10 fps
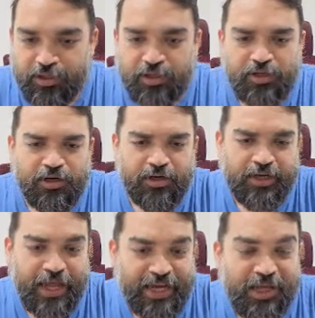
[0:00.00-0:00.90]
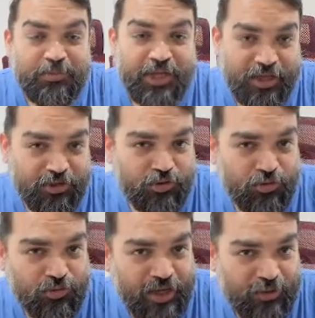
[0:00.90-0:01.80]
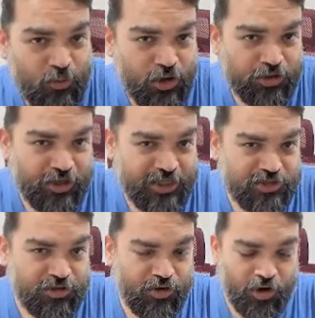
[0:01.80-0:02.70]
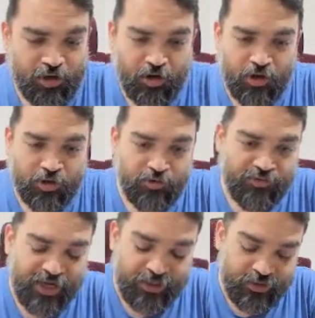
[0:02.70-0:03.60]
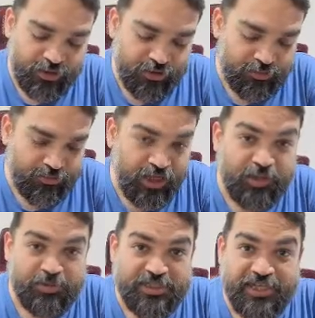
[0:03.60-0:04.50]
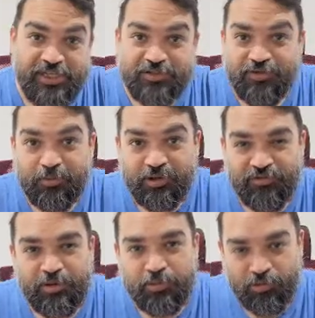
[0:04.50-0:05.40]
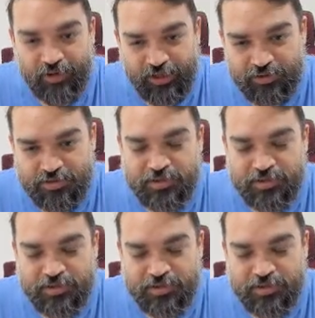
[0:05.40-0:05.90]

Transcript: an API you want your agent to call, or you've added multiple skills from different providers.